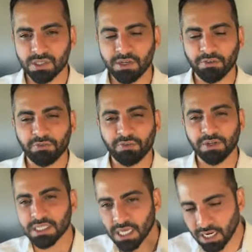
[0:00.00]
different
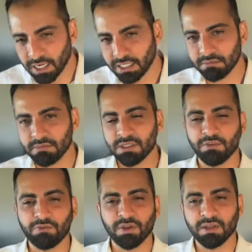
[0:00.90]
times,
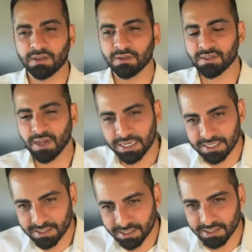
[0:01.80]
different
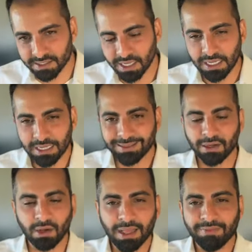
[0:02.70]
sciences, they all
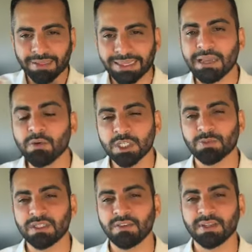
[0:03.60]
have a language
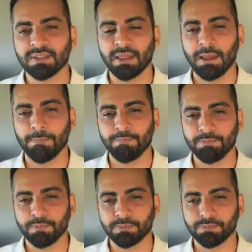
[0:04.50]
specific to them.
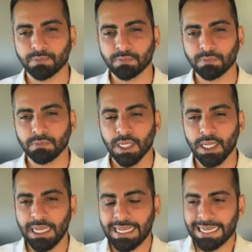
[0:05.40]

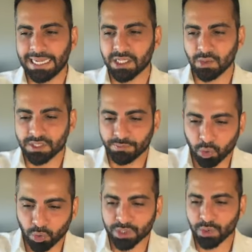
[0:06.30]
And so it's
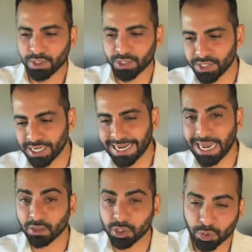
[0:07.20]
important to understand
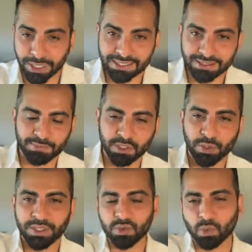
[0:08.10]
how to translate between
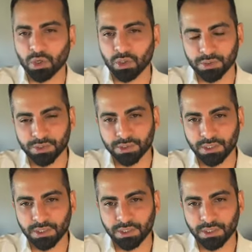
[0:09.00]
these worlds.